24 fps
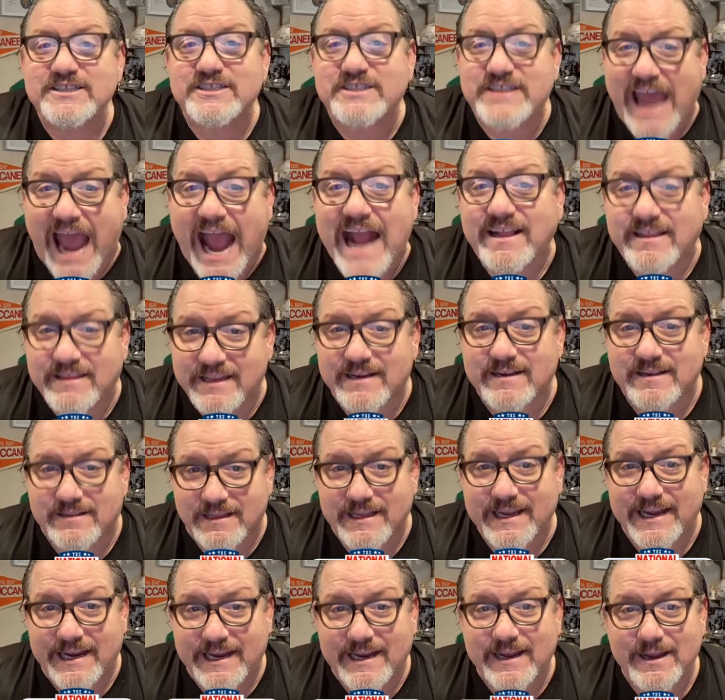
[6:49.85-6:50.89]

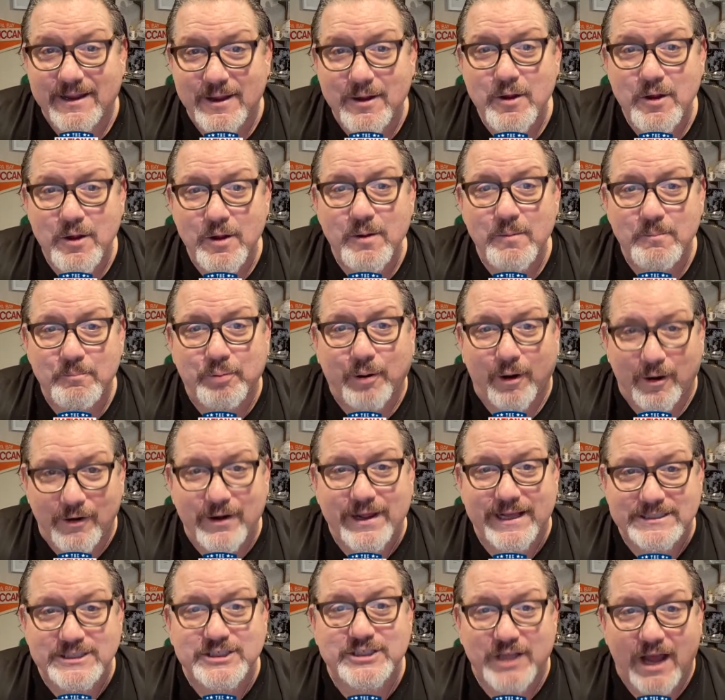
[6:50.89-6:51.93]
Technically,
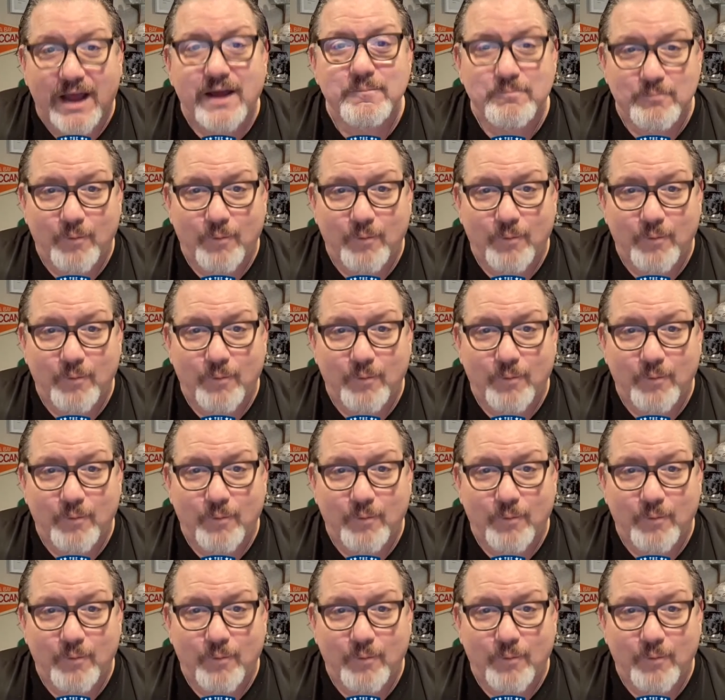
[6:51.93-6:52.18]
Purdy's done